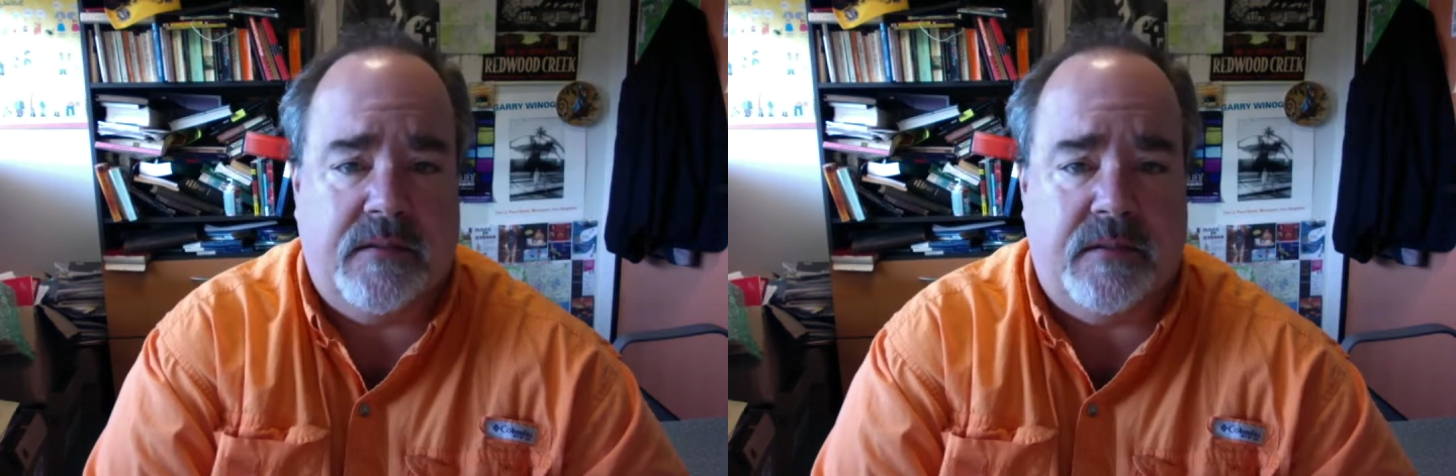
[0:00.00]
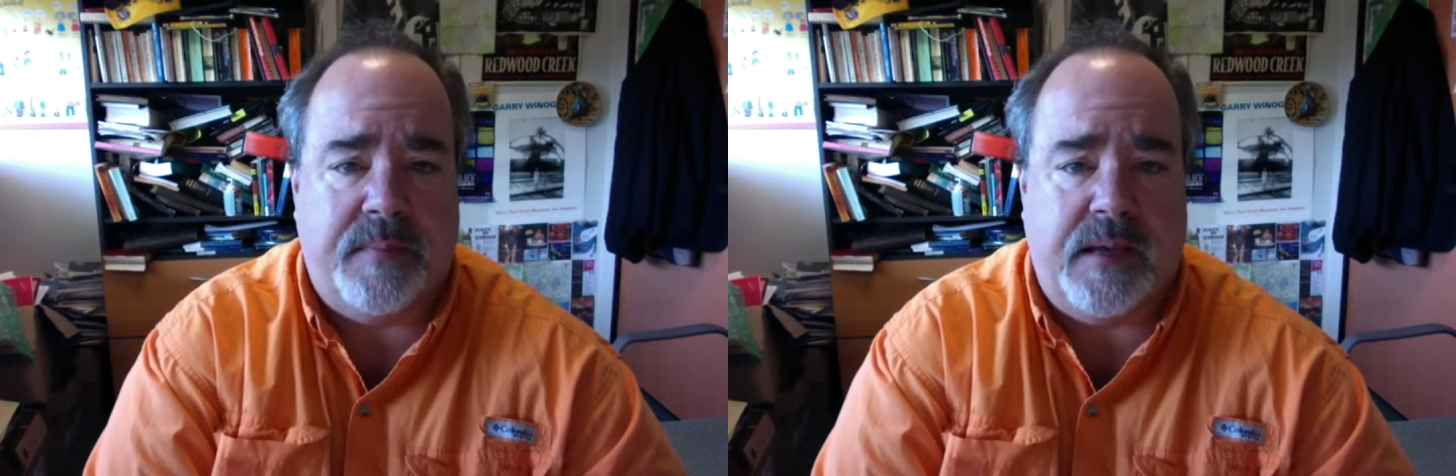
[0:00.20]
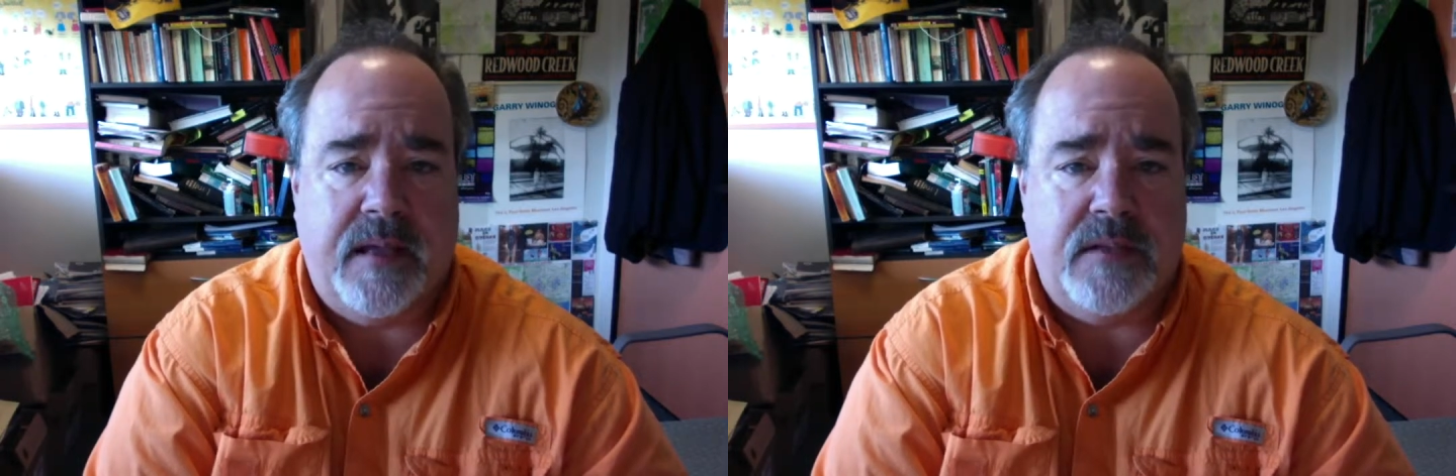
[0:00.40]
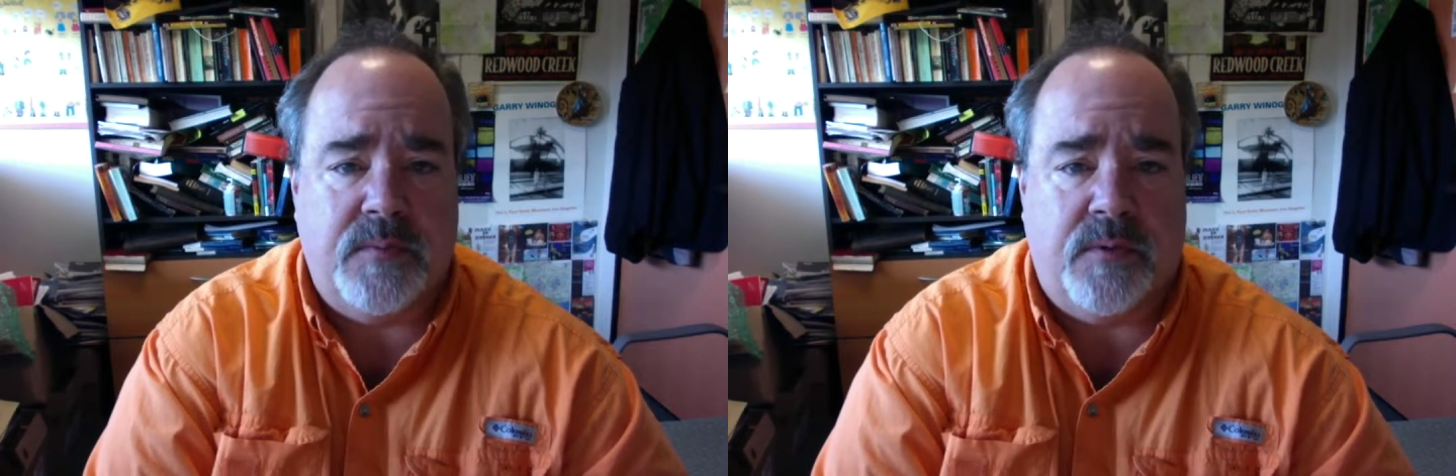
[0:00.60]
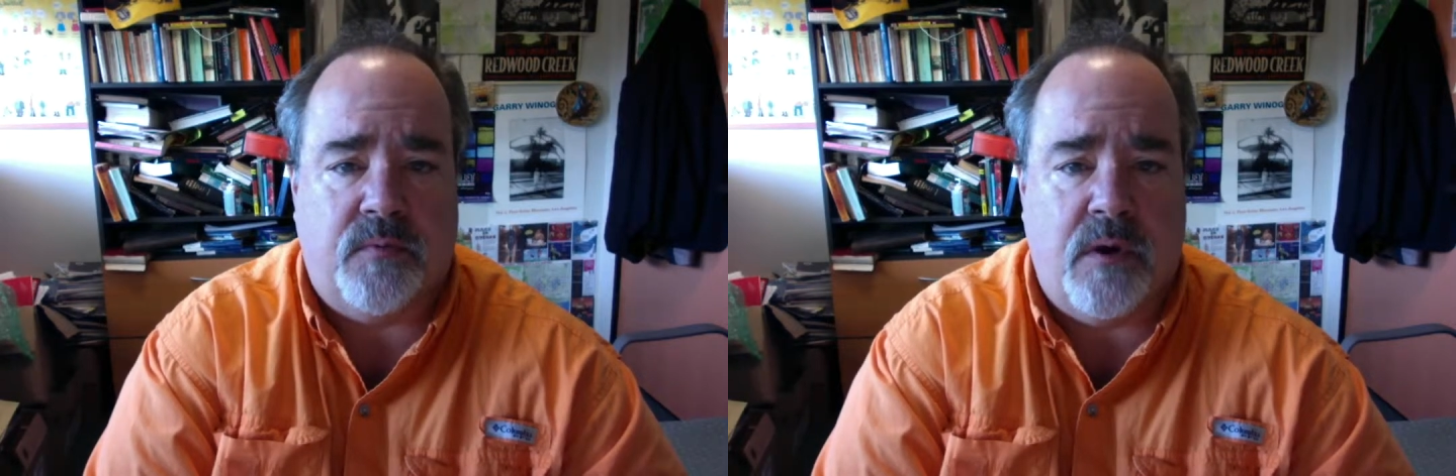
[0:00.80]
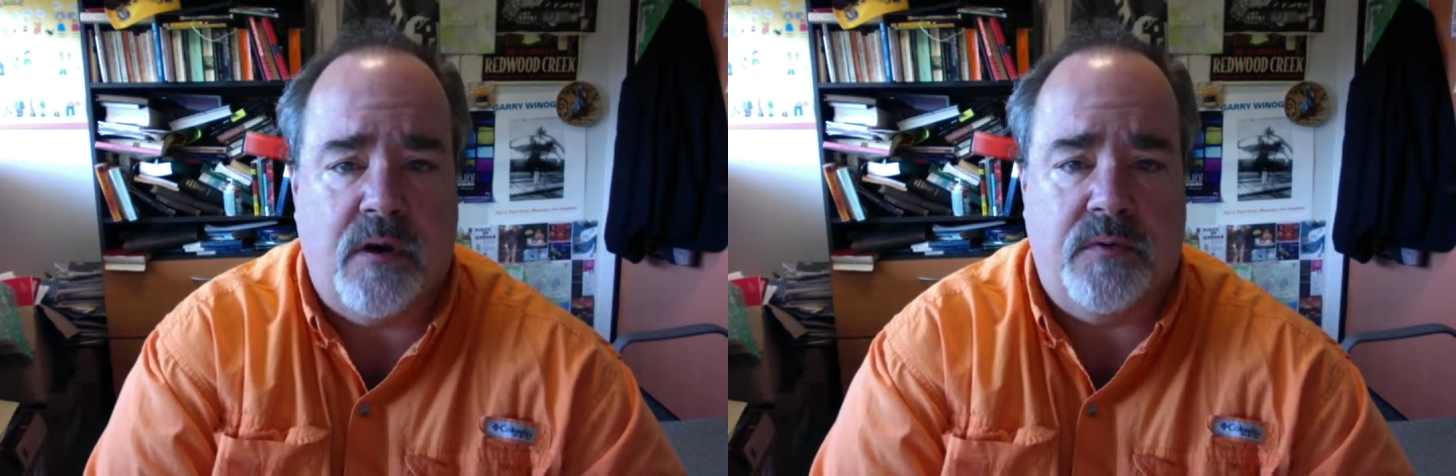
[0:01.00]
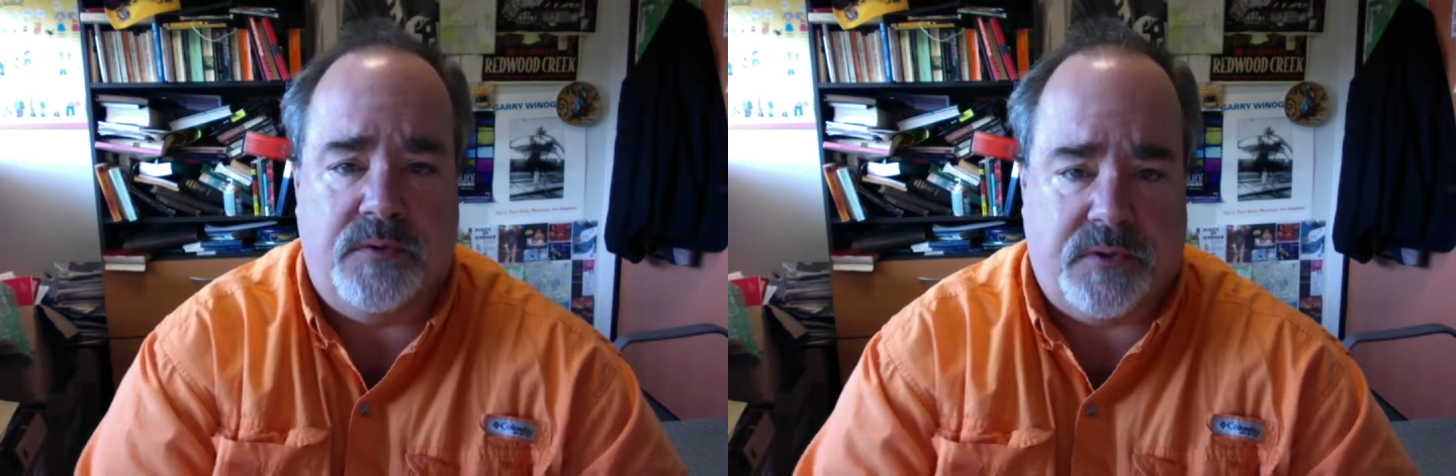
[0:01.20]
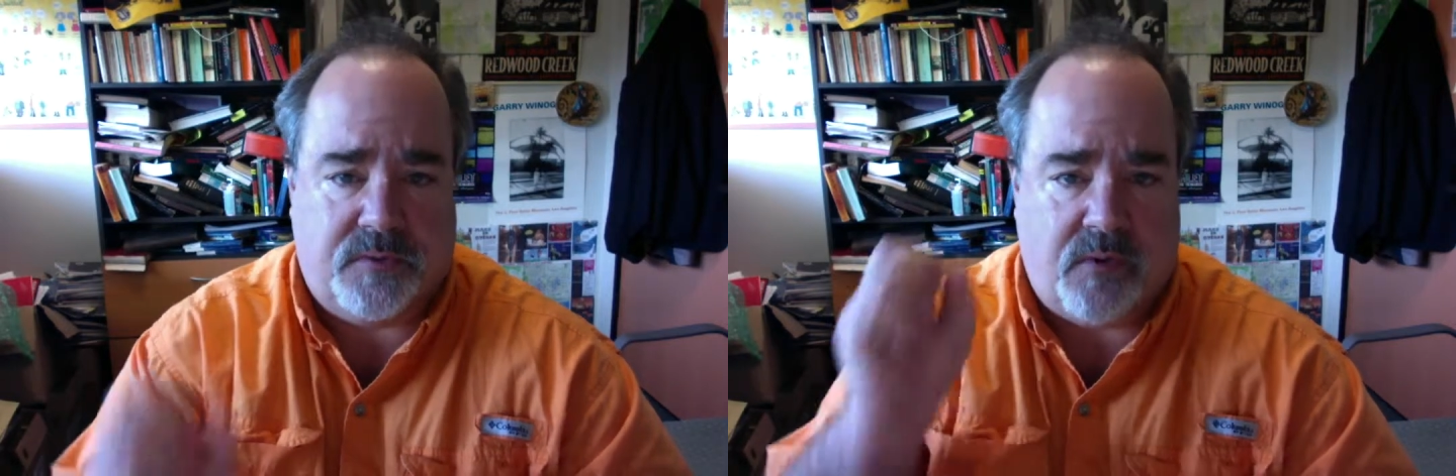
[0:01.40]
It begins with
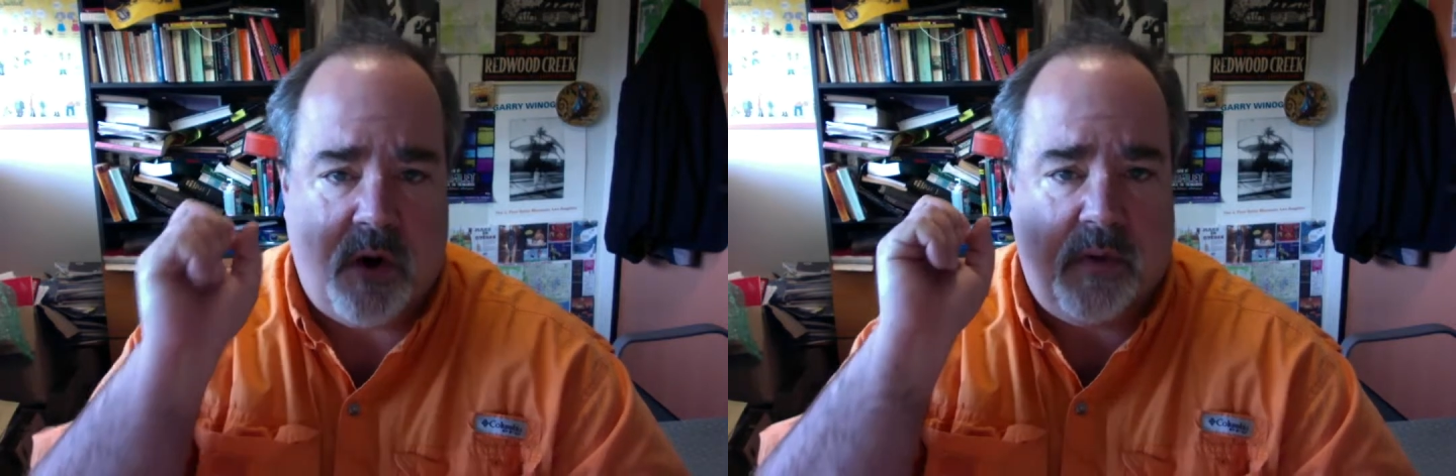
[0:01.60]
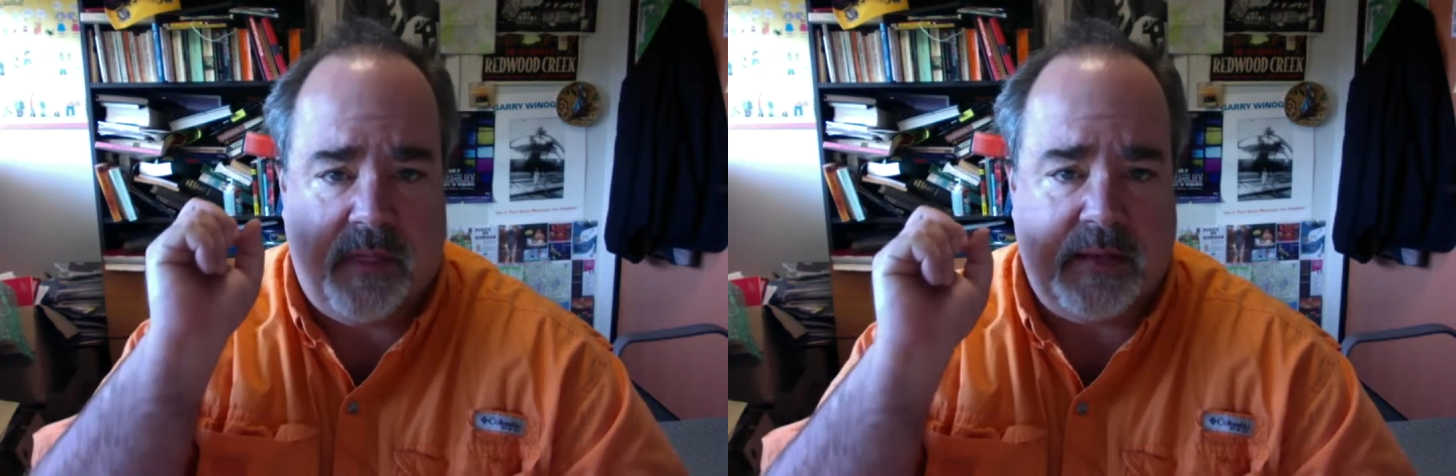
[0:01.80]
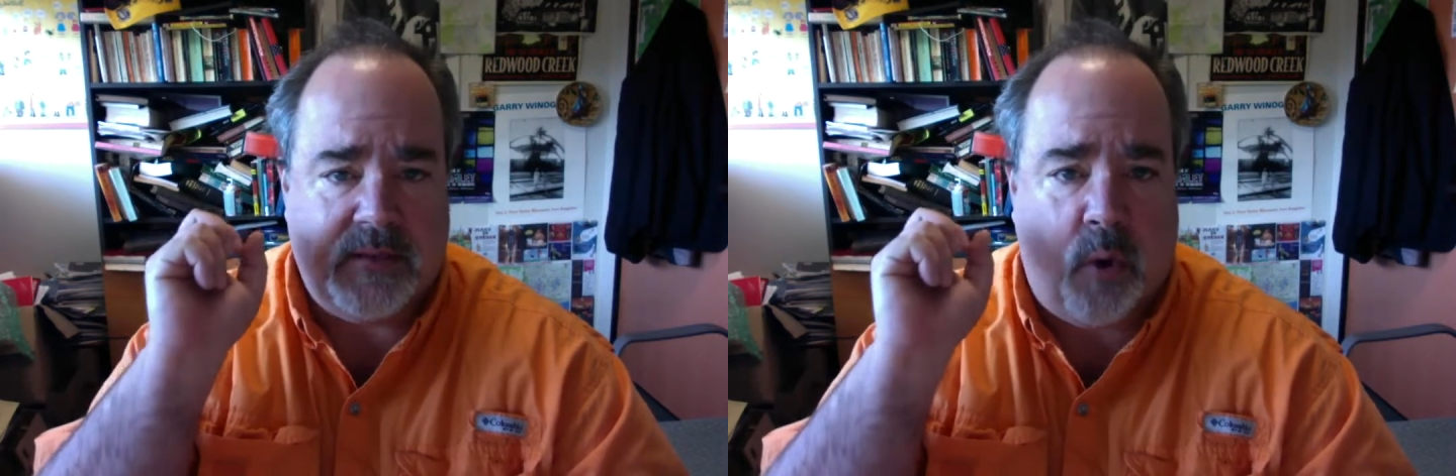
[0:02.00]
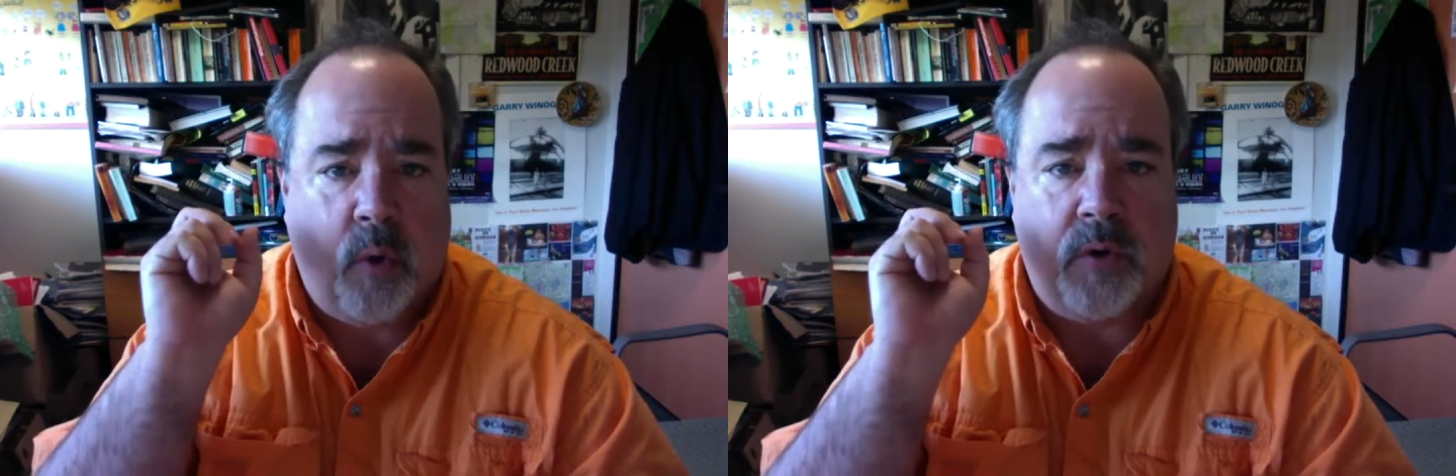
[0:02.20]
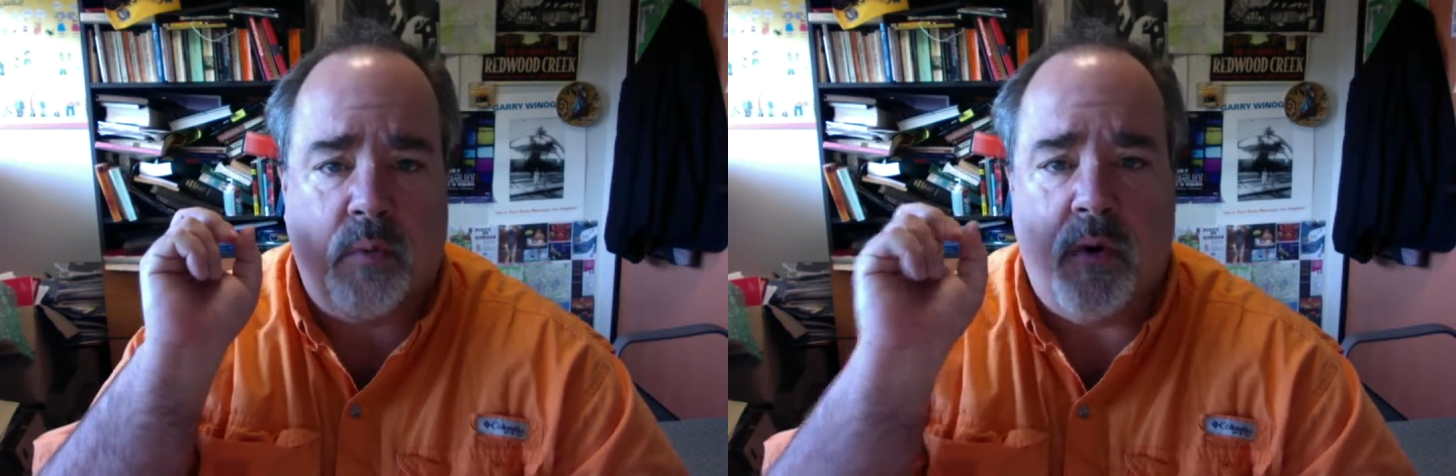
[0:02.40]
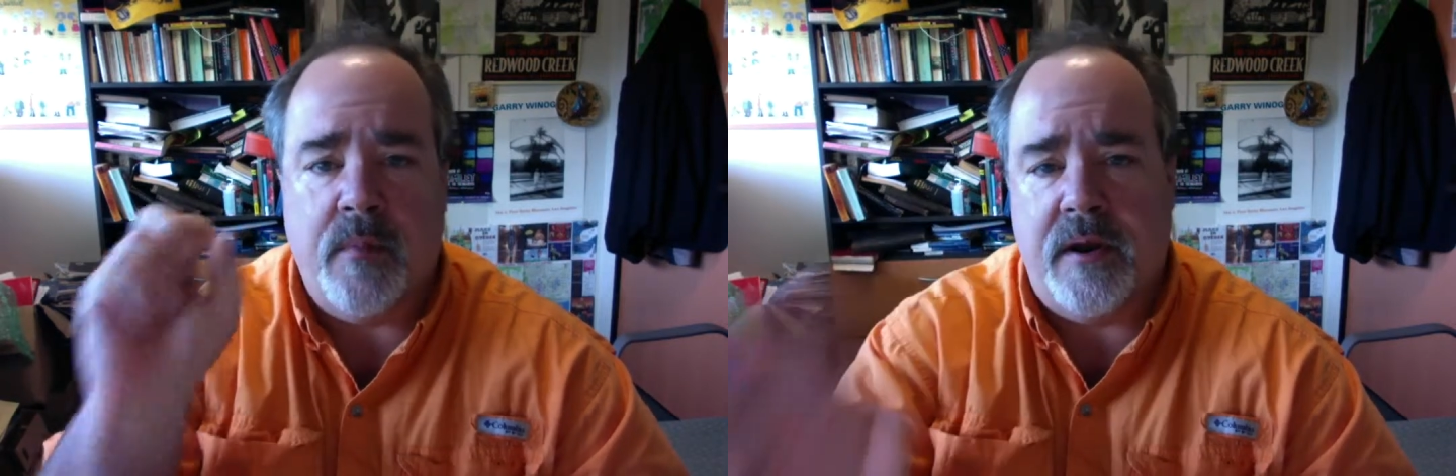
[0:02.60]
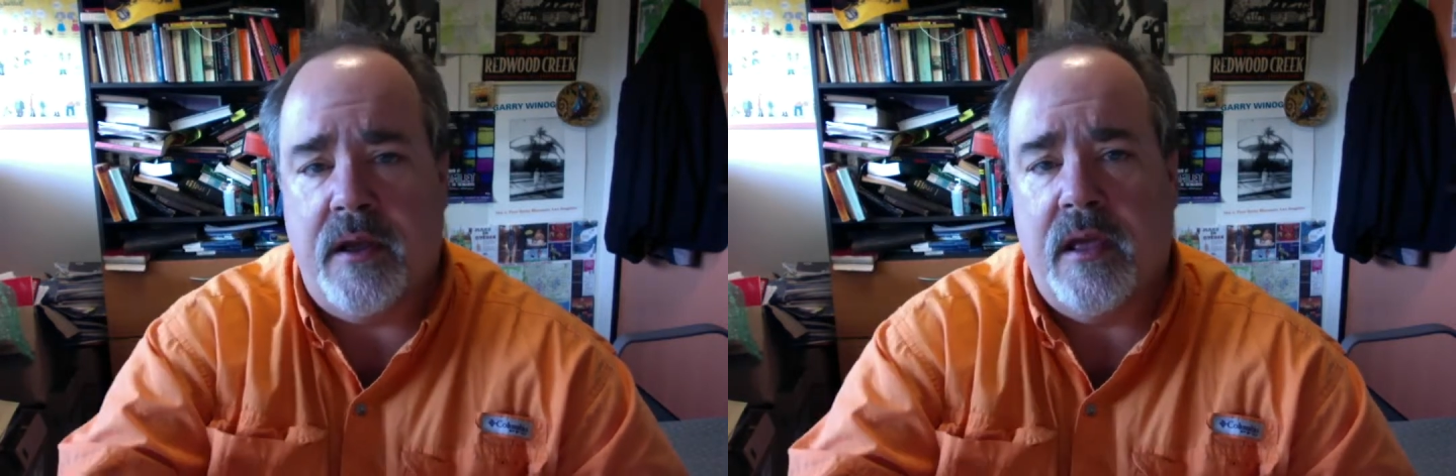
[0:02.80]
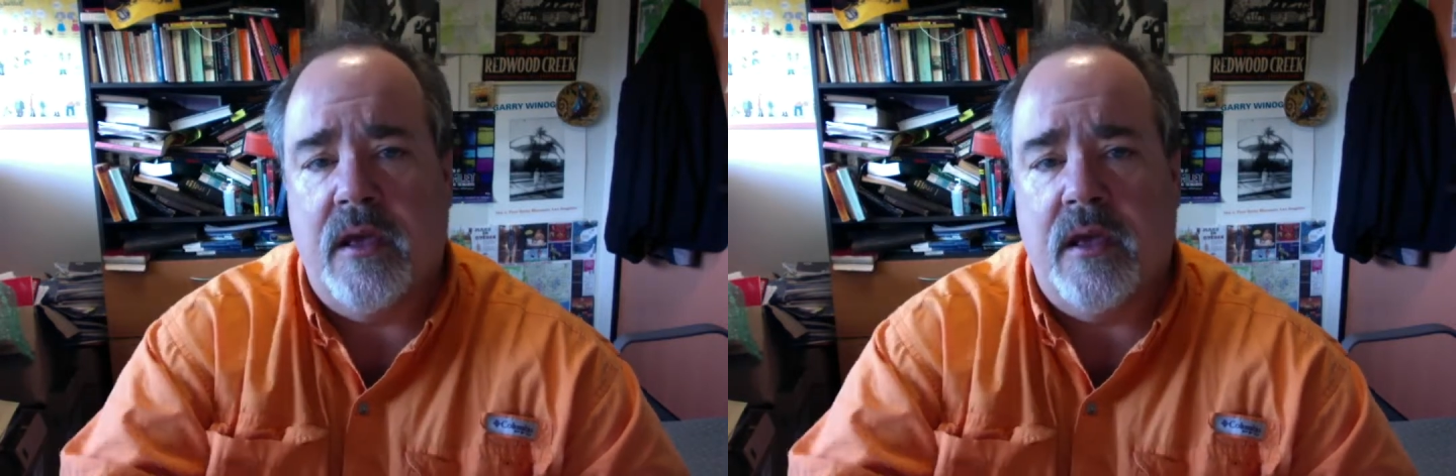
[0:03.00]
Rose, as an older woman,